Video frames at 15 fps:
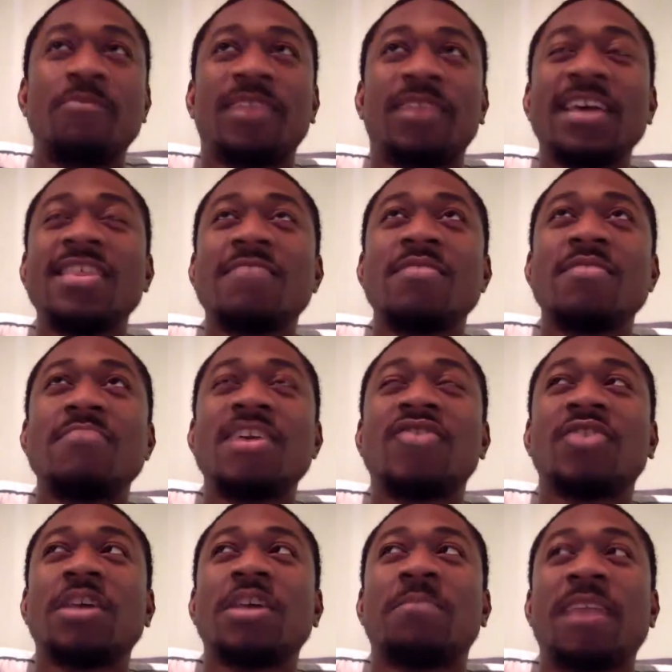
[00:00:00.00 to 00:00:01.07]
them in Major
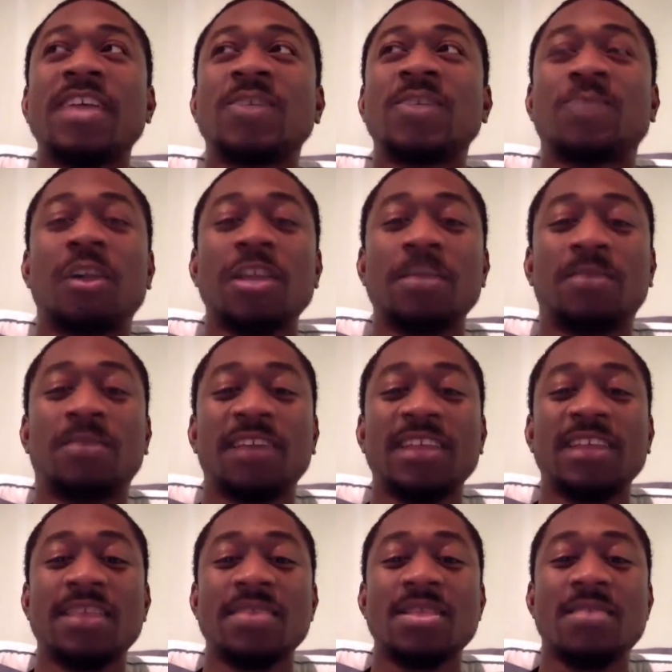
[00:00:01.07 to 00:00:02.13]
League Baseball. He played them
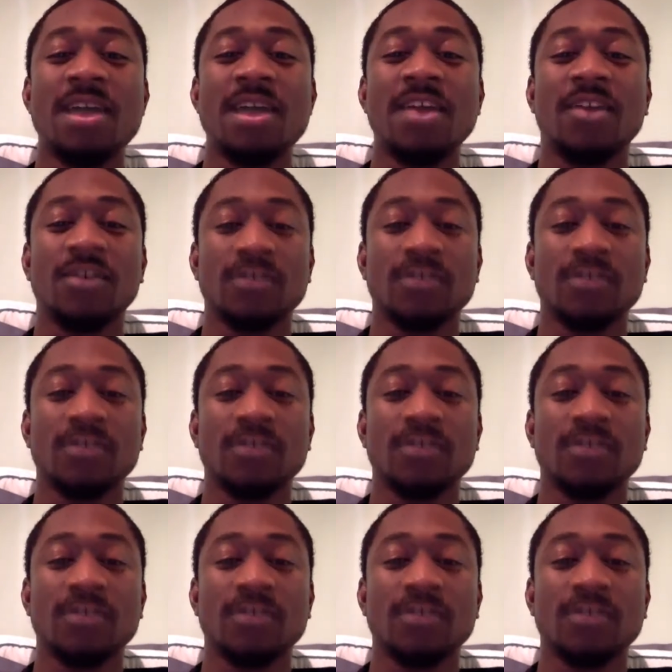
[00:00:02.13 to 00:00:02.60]
in the minors.